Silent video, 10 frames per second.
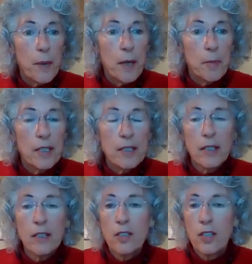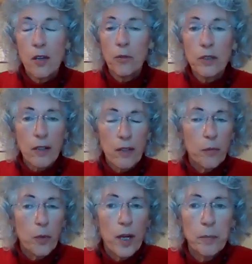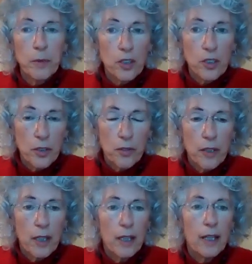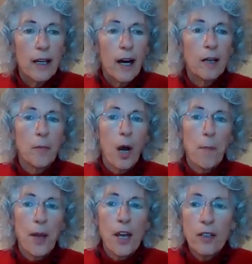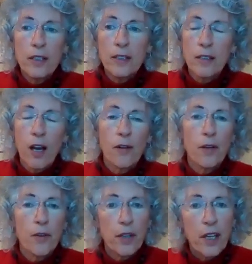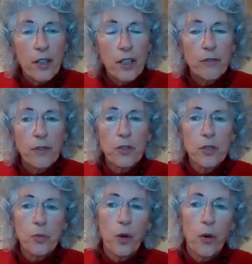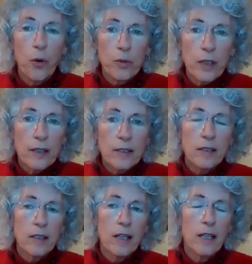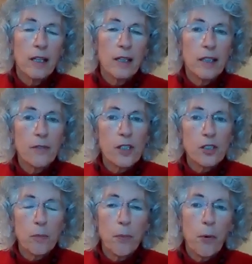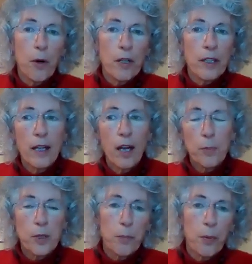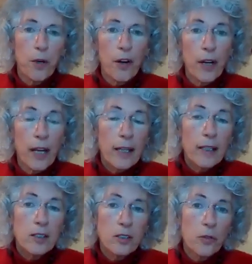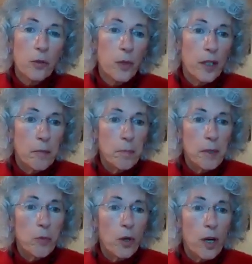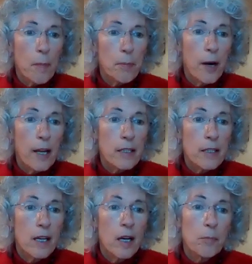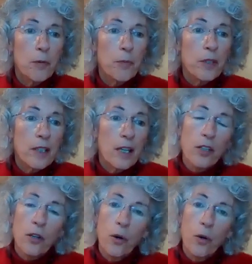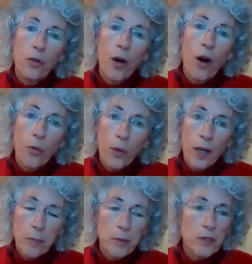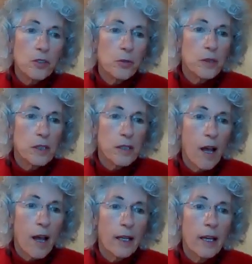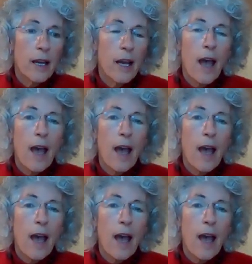as babies, it's the only thing we're able to do. Our parents, our other caregivers will hold us and give us support and help support our heads so that we can be more upright. But really on our own, all we're able to do is lying.